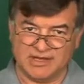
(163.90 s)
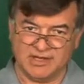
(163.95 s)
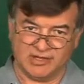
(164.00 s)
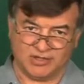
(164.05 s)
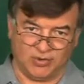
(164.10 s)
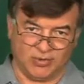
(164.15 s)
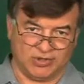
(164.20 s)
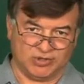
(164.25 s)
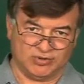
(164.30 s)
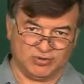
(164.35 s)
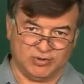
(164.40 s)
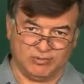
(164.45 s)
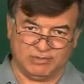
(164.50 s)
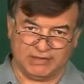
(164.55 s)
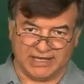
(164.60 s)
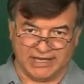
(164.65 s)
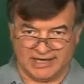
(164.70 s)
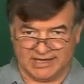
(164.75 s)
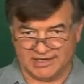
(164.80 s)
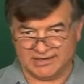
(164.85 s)
going to a
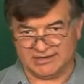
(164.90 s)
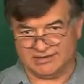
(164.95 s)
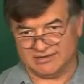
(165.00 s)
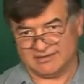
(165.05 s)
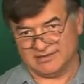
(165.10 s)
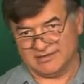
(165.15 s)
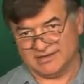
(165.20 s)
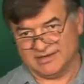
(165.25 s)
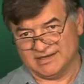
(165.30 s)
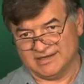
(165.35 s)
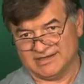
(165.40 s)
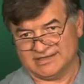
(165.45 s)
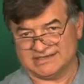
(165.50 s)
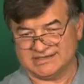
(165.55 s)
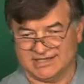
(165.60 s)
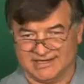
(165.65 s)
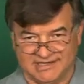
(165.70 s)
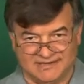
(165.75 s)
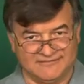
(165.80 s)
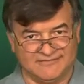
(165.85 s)
play,
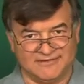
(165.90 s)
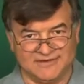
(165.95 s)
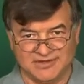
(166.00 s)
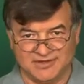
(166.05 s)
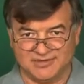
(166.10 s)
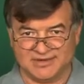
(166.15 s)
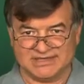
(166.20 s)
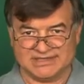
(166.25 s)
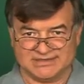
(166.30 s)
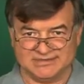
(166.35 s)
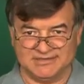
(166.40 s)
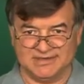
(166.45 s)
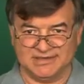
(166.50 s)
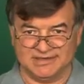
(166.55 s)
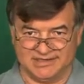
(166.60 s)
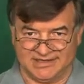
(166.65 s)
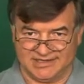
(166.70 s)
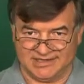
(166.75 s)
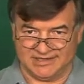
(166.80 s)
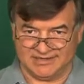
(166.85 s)
studying for the
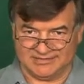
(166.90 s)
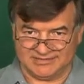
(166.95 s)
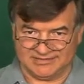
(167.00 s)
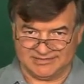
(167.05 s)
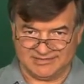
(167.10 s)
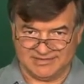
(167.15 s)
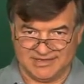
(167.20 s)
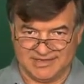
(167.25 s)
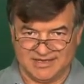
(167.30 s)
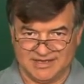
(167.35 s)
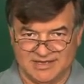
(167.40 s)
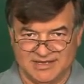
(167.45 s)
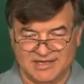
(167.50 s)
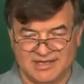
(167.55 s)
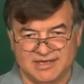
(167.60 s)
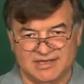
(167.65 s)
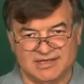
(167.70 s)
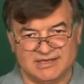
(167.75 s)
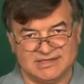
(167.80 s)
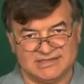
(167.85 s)
USMLE.
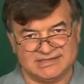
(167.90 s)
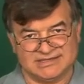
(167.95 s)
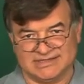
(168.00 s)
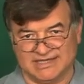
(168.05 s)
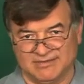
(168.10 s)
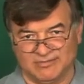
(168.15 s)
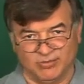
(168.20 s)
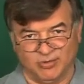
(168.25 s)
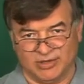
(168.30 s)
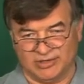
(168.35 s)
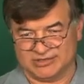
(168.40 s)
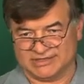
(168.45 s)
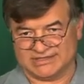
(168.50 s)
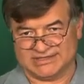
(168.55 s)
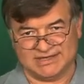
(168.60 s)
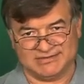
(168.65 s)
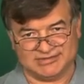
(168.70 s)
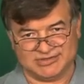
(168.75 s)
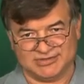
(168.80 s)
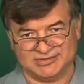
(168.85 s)
Step 1 or
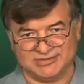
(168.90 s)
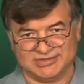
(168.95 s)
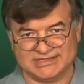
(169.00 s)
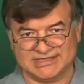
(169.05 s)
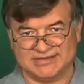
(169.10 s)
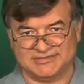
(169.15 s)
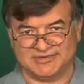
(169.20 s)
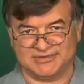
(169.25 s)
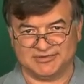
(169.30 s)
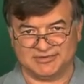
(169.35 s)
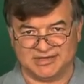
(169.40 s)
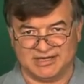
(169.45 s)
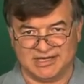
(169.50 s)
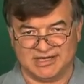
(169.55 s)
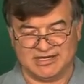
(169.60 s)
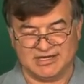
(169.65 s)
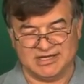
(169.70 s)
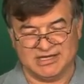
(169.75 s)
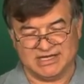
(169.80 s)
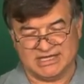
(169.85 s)
step 2 or step
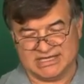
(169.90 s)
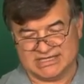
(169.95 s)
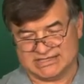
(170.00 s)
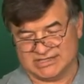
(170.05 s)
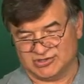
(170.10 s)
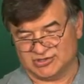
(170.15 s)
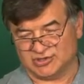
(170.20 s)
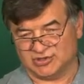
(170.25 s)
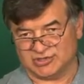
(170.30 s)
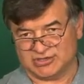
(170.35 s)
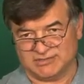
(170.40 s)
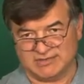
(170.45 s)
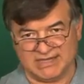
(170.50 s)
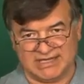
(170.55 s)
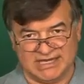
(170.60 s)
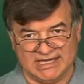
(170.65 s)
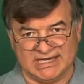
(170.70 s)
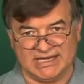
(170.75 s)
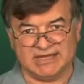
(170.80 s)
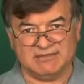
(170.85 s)
3 is that there's a
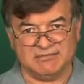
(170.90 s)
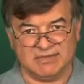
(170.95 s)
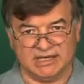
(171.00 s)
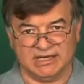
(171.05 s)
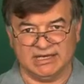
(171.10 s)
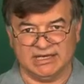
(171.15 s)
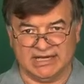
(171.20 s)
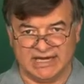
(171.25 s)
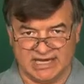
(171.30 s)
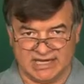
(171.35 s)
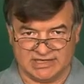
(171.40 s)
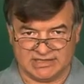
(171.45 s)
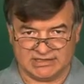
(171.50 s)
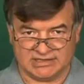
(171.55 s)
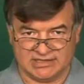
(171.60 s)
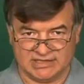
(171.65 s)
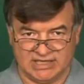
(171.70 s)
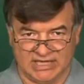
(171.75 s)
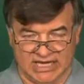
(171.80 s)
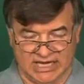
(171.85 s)
beginning, middle, and end.
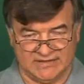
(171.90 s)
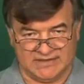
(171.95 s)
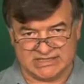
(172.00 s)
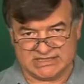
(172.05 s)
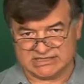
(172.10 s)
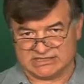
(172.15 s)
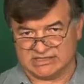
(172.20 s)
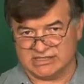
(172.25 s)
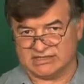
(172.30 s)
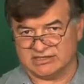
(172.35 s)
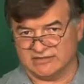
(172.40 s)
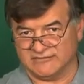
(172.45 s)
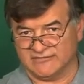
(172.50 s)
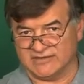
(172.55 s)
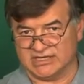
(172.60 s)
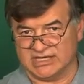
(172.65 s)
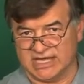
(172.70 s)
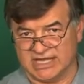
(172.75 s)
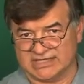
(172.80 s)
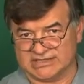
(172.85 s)
And these clinical
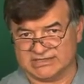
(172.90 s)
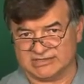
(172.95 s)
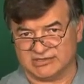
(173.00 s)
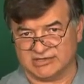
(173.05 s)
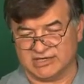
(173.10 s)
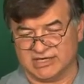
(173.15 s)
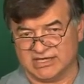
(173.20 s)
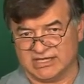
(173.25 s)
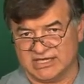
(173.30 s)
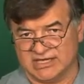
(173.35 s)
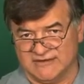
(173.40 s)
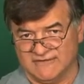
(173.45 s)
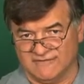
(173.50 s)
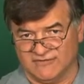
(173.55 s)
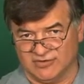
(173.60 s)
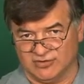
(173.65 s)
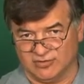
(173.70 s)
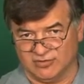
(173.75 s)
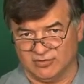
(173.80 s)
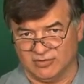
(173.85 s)
vignettes are going to give
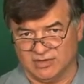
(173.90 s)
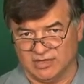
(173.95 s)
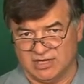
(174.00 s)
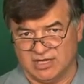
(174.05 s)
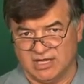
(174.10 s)
you